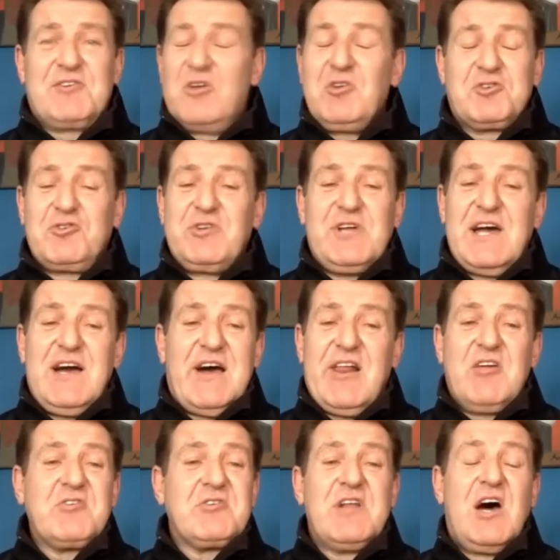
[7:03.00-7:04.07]
told you that I
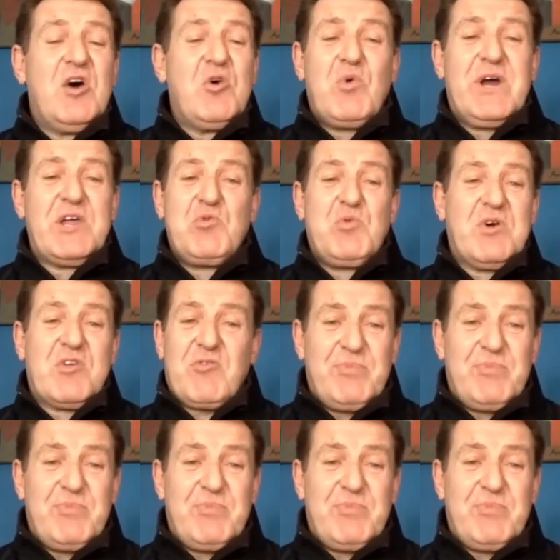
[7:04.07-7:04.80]
don't know what he was